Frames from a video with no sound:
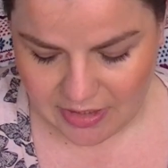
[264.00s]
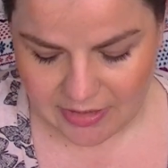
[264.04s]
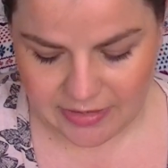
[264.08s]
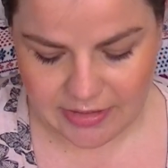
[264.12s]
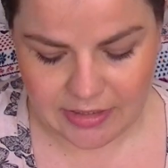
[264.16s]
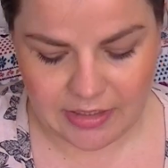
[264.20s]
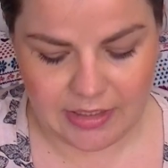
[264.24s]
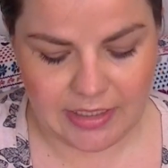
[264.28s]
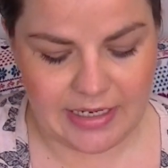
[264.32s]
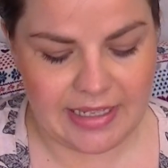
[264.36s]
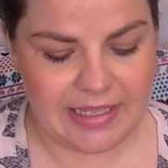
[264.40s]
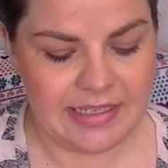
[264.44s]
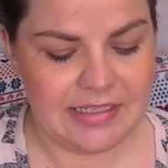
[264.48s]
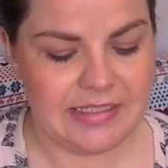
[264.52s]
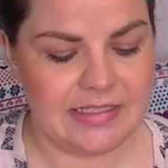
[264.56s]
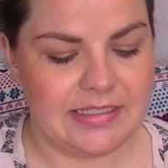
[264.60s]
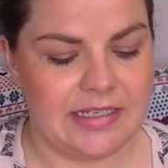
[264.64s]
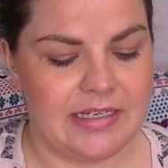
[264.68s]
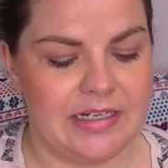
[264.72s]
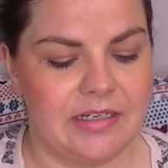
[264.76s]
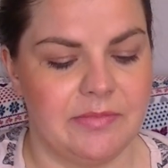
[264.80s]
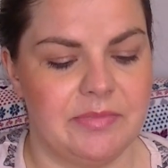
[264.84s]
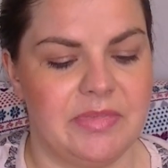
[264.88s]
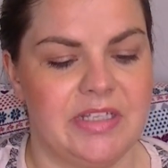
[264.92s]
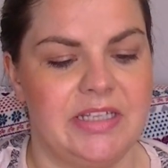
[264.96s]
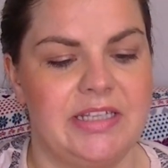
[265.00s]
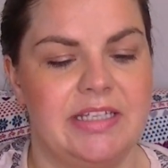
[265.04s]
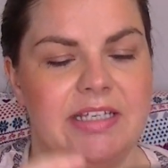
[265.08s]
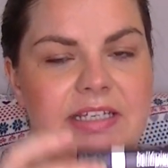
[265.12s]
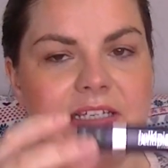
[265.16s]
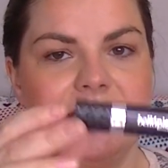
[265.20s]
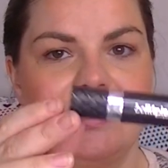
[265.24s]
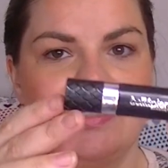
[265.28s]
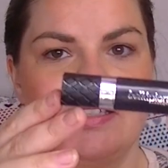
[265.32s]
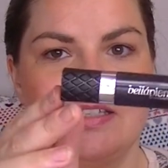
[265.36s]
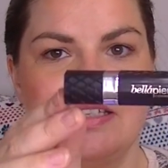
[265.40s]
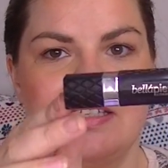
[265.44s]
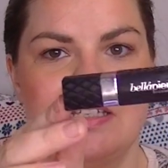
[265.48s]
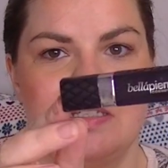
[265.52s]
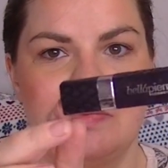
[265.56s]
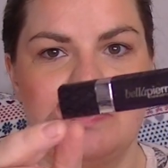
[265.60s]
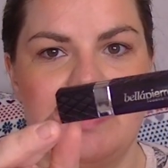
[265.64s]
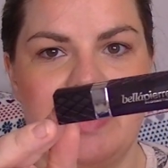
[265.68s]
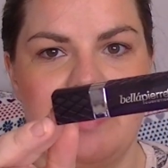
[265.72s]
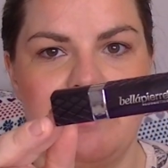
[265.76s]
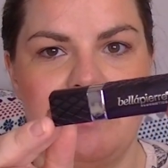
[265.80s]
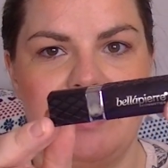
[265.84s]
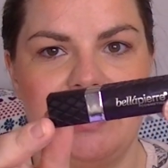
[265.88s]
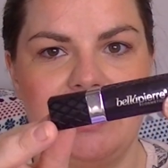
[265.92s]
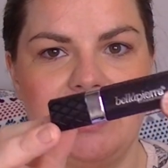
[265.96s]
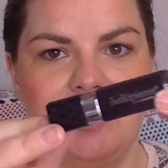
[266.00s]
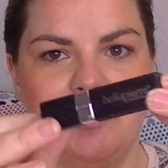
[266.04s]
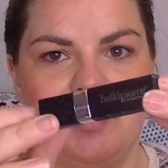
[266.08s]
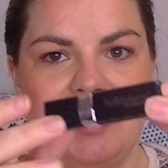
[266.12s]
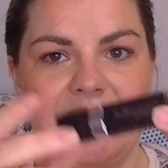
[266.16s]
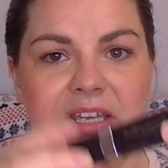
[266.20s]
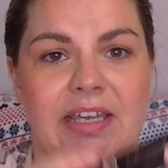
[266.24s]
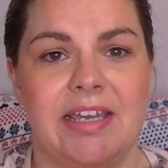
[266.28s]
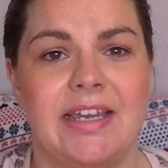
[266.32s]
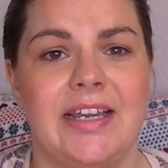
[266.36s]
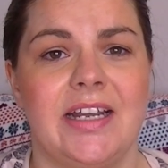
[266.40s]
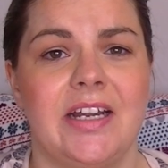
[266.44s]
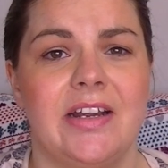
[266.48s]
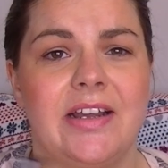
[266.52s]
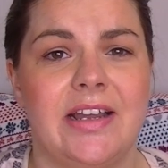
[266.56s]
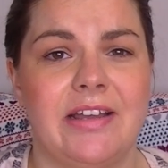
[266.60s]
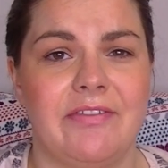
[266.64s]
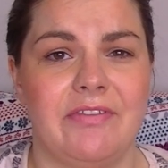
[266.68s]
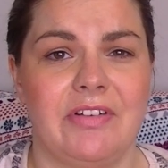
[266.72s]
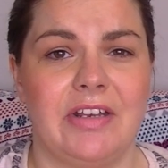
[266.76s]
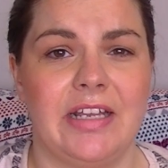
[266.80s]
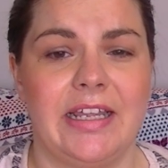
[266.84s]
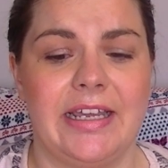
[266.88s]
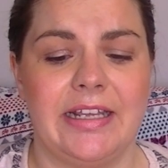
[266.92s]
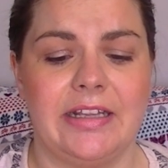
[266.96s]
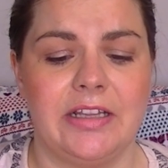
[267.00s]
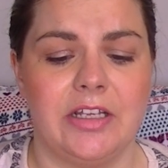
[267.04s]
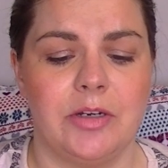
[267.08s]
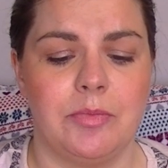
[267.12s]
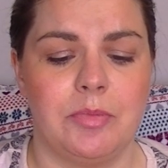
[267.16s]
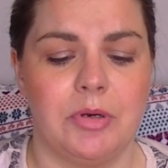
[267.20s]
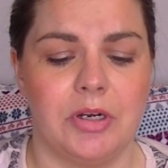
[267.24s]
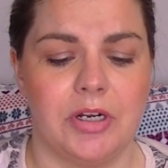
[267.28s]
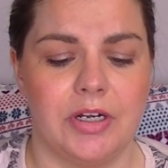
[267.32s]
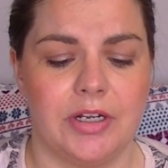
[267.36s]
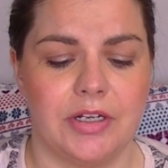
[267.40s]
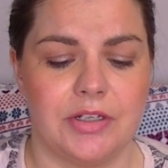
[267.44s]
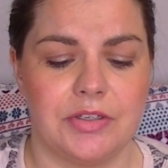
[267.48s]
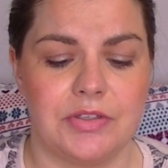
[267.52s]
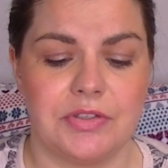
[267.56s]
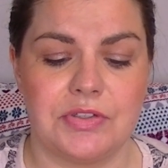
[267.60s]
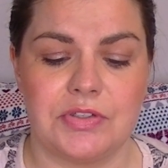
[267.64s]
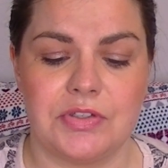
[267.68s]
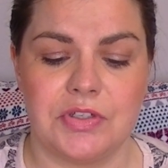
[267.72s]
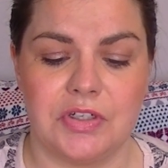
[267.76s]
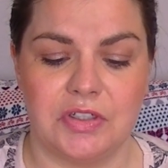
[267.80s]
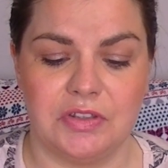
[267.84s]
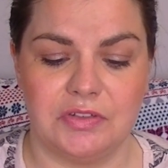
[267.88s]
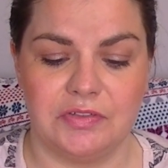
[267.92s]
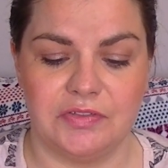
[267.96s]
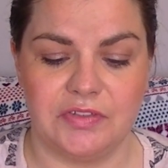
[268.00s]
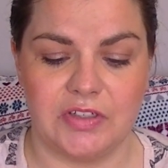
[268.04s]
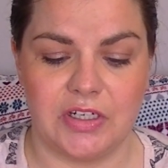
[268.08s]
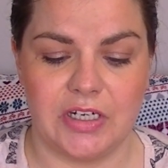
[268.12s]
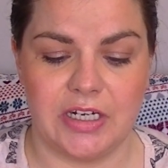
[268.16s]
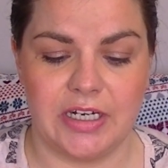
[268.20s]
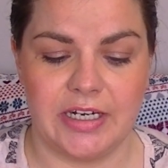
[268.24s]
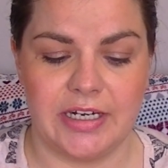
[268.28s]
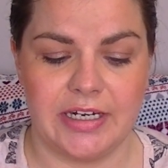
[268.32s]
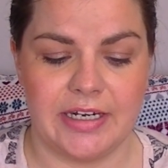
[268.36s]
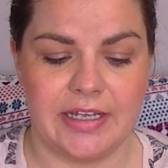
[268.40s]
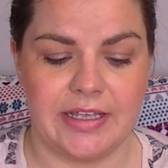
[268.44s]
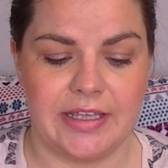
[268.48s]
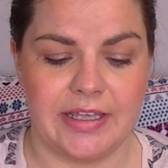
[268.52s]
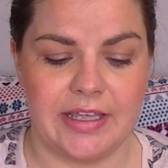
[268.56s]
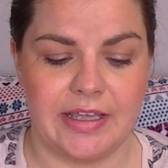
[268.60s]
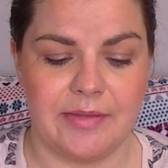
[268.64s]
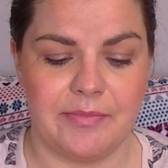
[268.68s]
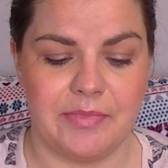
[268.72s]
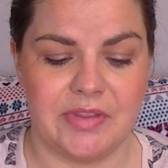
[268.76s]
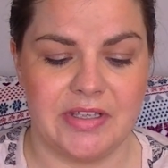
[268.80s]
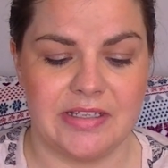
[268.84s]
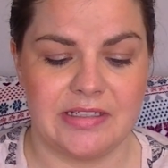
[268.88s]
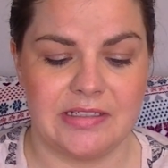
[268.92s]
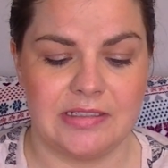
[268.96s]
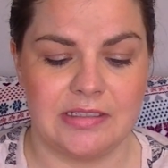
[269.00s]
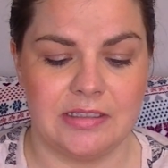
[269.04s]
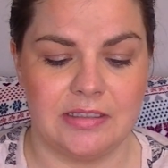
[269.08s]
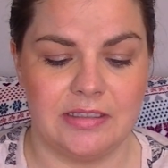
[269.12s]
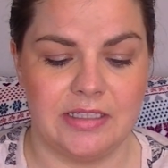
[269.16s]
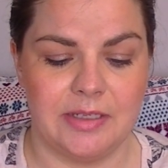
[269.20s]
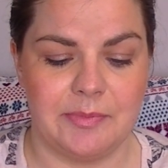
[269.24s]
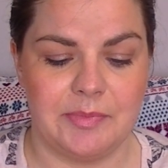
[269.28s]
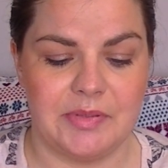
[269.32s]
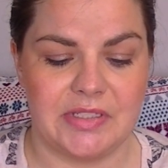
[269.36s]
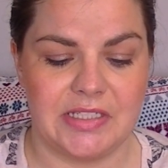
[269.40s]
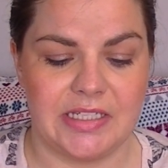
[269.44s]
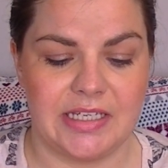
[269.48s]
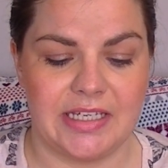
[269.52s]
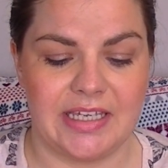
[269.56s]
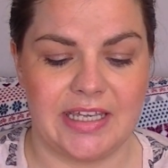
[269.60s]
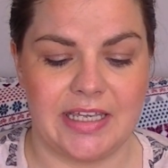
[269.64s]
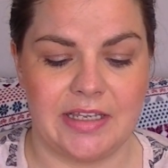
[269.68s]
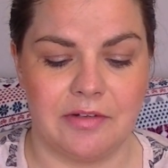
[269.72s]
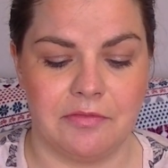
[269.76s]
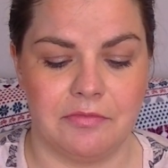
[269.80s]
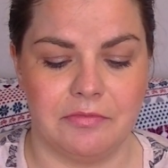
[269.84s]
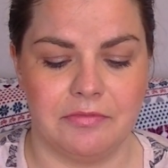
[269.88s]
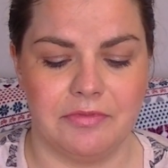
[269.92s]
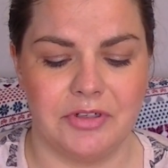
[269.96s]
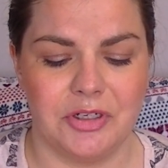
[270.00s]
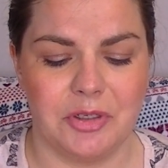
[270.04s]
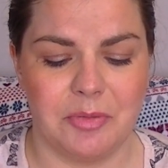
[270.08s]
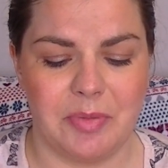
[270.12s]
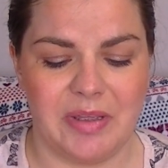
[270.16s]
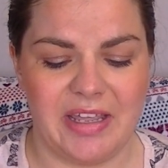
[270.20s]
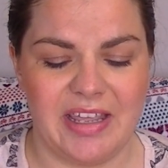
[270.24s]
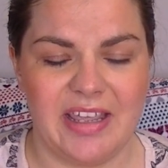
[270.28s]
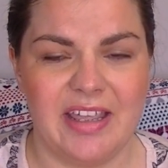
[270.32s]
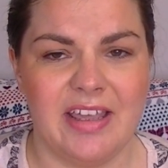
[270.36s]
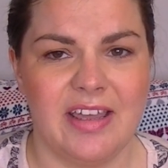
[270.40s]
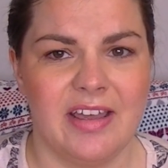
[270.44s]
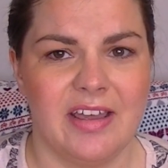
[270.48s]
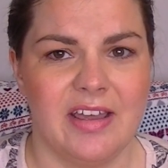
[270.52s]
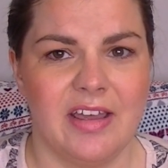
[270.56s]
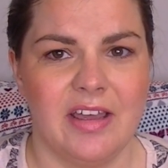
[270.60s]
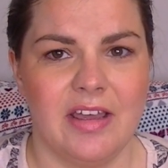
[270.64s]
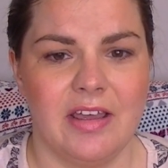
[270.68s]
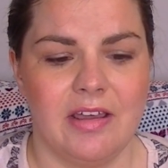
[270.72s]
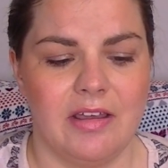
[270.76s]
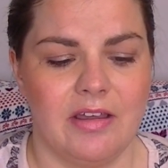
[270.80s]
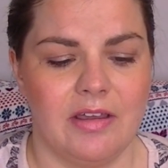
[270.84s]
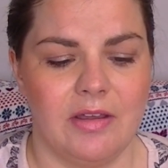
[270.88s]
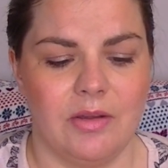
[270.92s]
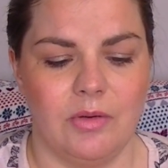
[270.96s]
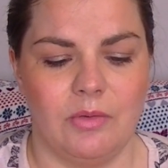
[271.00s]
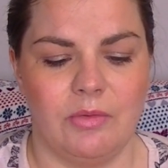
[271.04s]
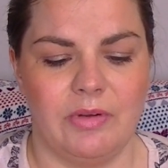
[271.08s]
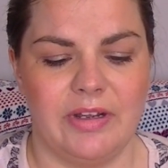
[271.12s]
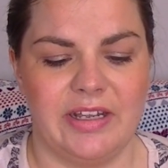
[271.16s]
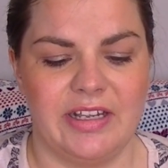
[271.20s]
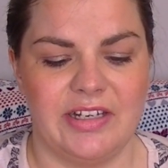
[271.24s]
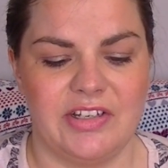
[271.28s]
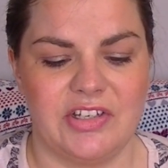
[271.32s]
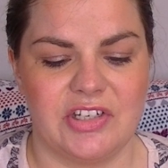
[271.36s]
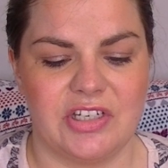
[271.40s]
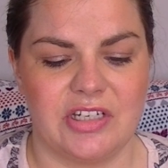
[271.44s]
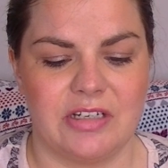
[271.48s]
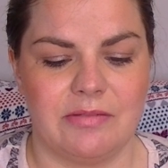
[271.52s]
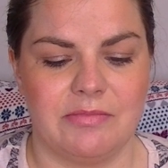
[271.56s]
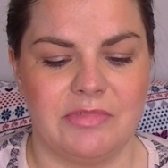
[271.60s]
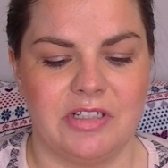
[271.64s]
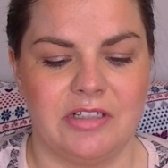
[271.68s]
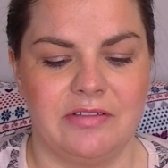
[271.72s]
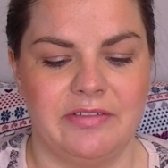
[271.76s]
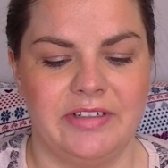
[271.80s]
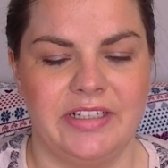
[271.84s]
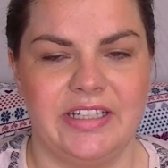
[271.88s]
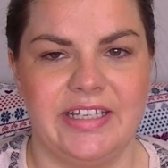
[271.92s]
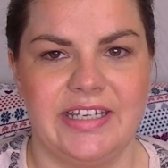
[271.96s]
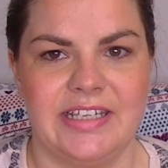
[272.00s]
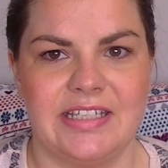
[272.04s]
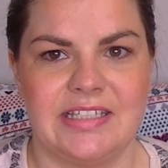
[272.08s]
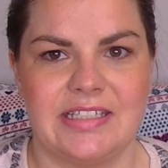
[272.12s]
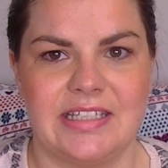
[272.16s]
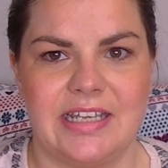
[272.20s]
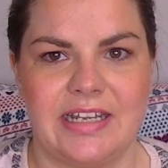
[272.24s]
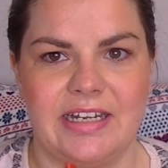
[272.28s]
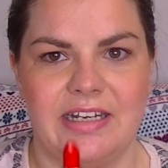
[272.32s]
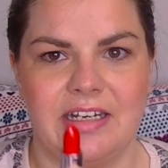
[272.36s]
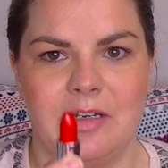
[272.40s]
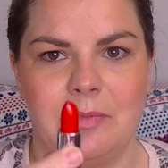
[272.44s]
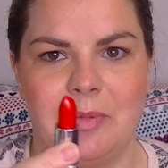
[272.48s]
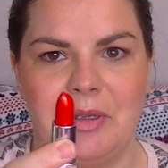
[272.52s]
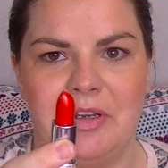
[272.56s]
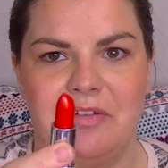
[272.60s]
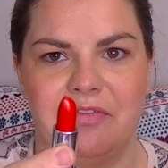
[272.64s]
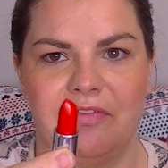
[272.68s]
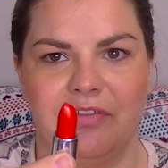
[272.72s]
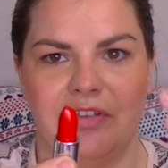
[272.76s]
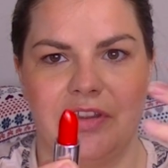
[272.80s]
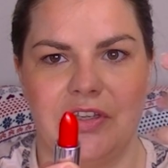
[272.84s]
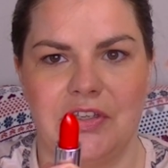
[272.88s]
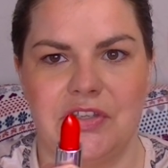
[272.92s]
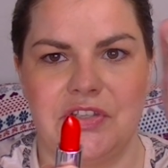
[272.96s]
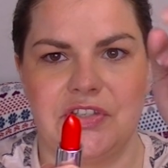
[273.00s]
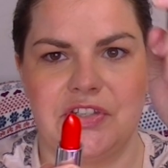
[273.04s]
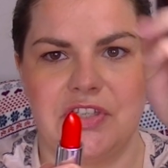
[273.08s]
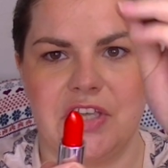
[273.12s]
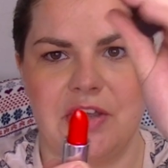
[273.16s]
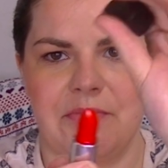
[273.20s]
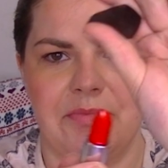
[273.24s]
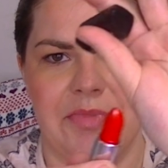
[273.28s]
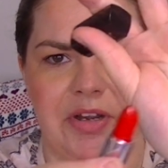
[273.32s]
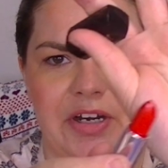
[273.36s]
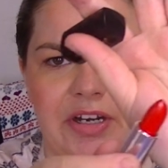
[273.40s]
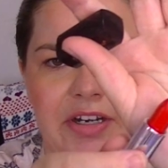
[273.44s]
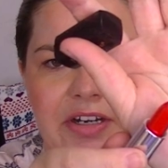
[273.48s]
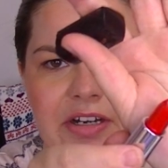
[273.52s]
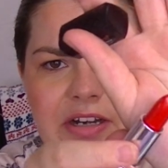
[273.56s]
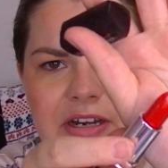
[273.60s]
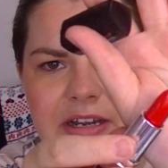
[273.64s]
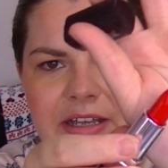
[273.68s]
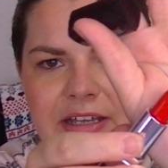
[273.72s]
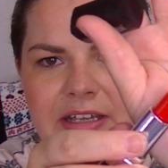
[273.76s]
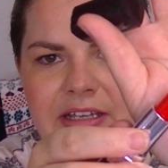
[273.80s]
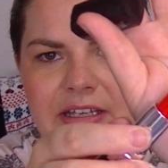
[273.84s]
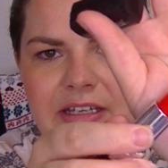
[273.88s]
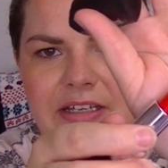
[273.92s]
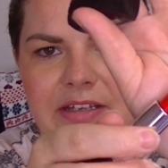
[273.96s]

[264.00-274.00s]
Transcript: The last item in this is by Bella Pierre. I've liked their products so far. This is a lipstick in Ruby, which I'm not really excited about for the summer.